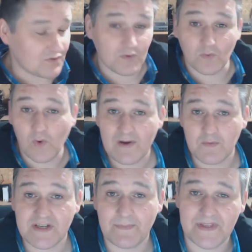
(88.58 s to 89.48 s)
So when I
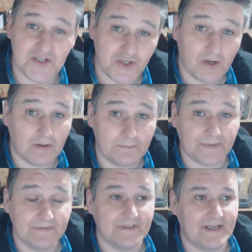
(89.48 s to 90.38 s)
was up at the
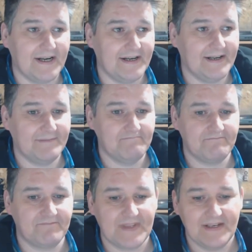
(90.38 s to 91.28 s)
shop,
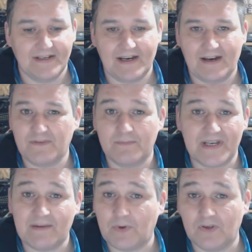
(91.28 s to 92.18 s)
I've not
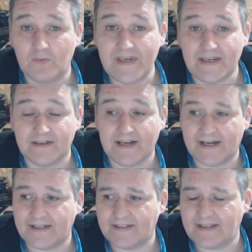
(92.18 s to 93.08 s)
been up all week,
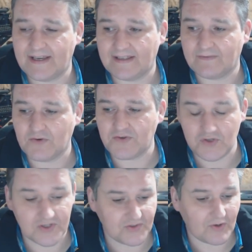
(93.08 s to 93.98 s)
and they've got
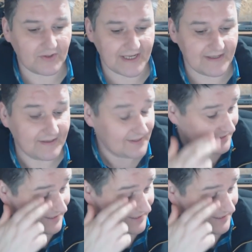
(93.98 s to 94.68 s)
new stock in.